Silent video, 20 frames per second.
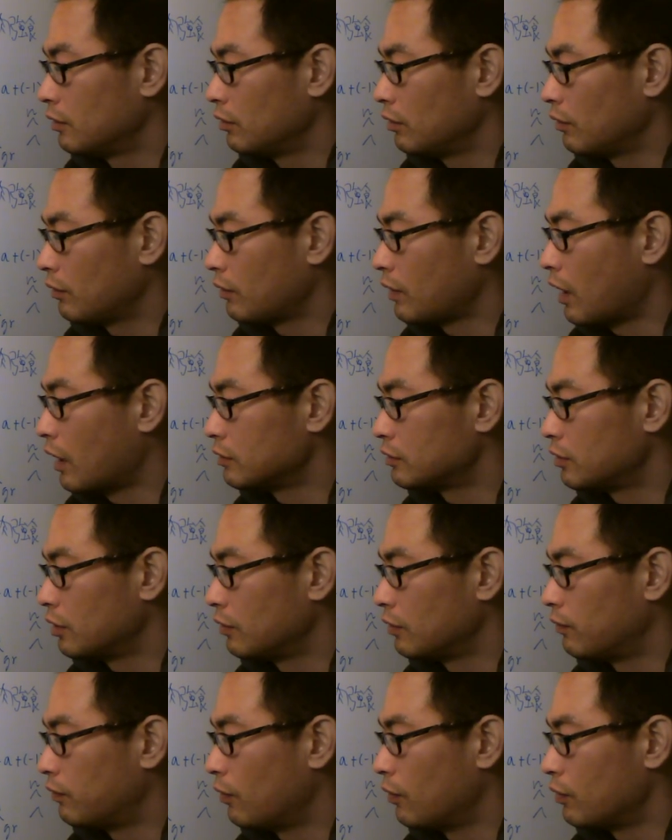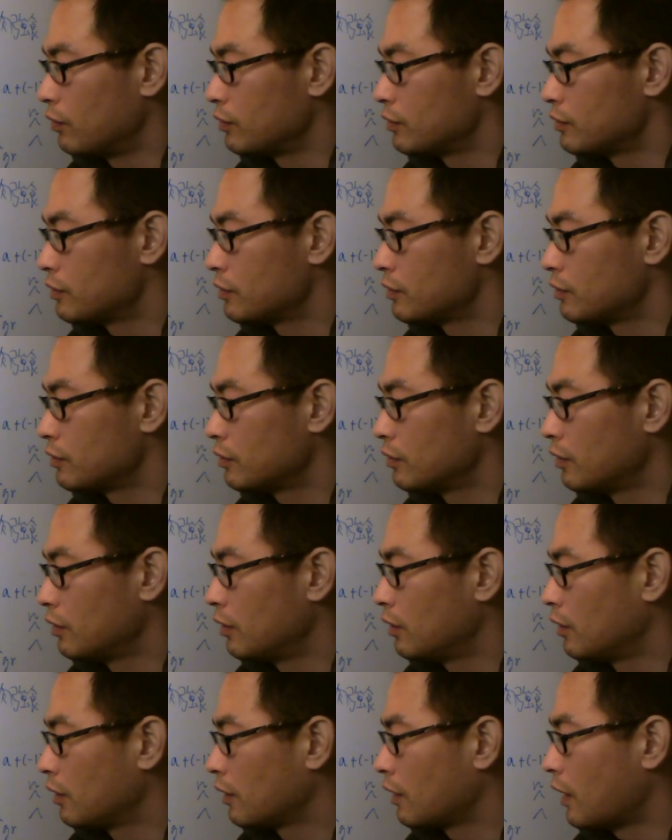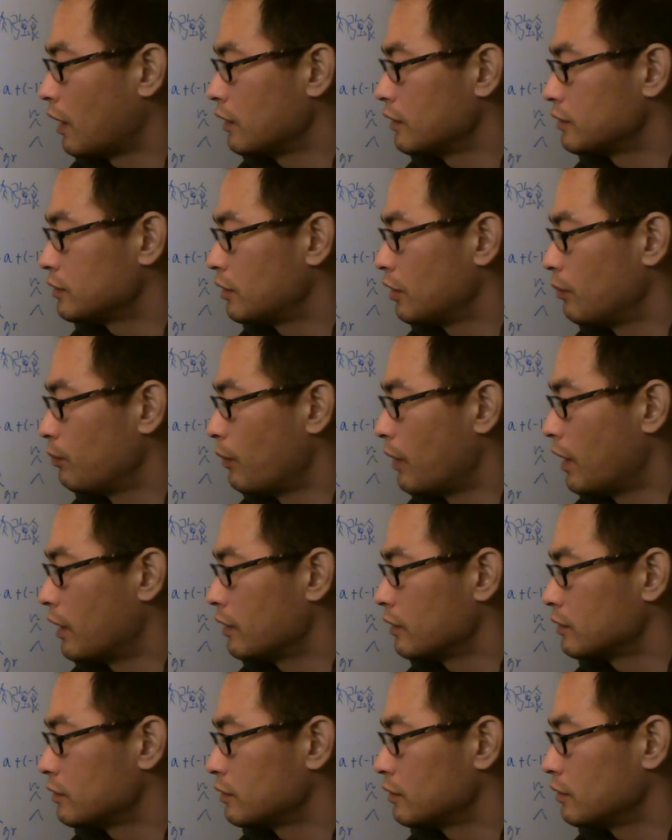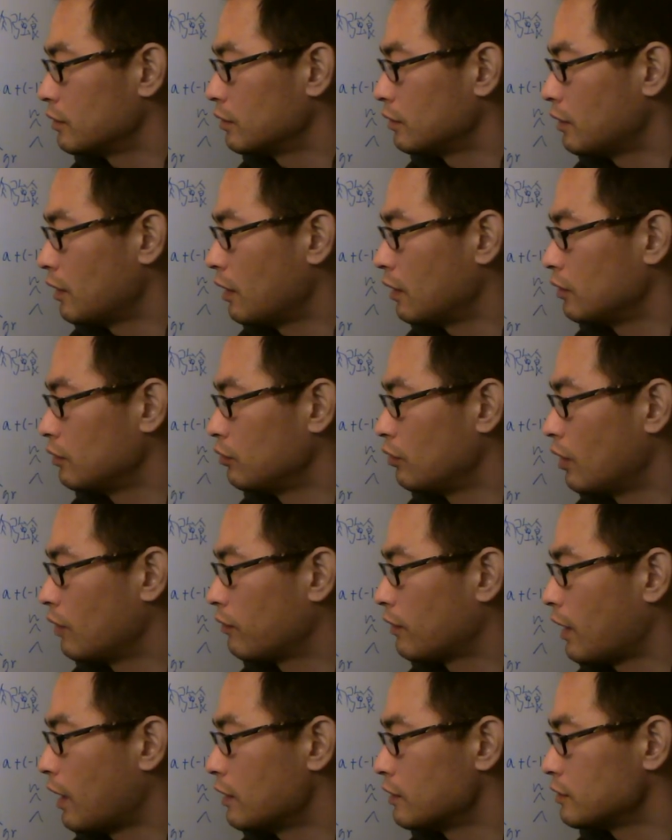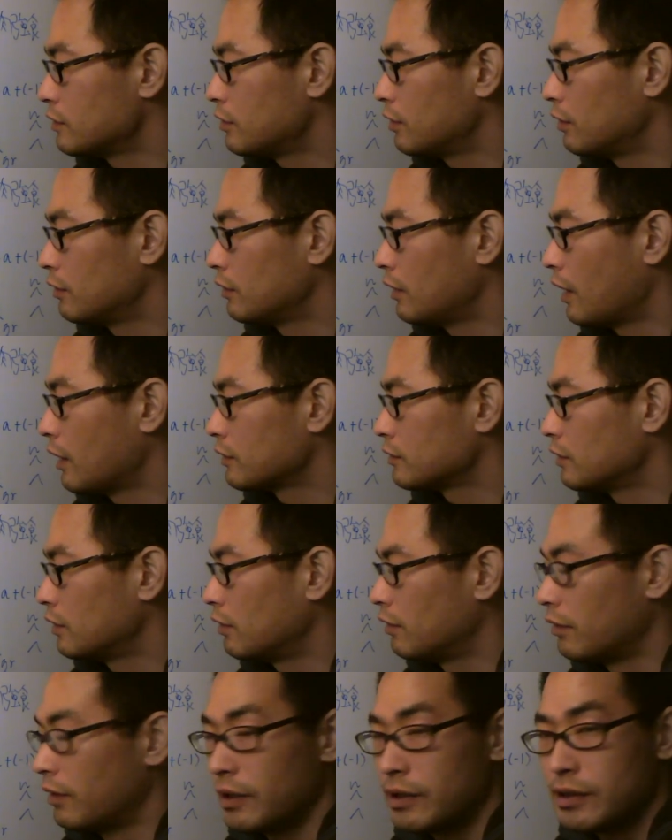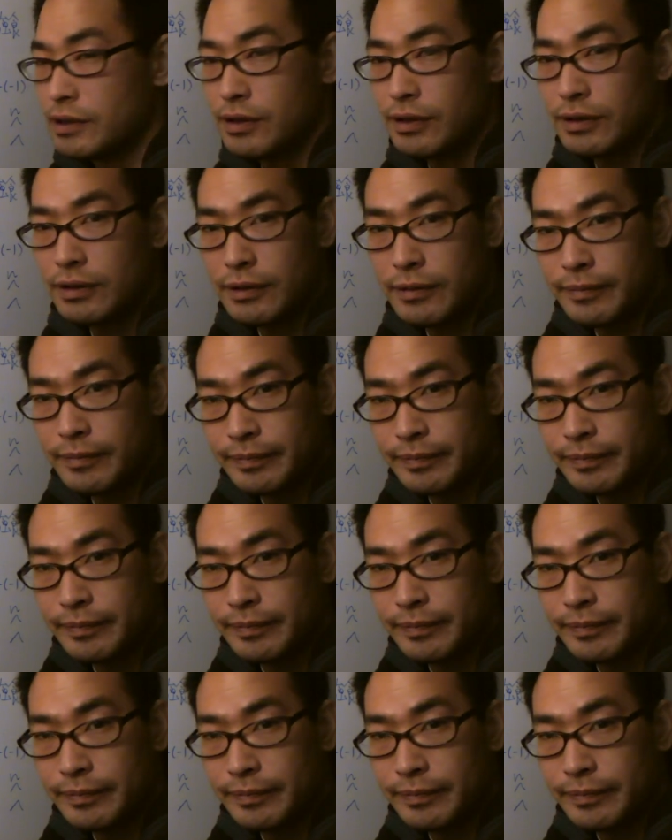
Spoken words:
You have constant force, constant mass, then you have constant acceleration.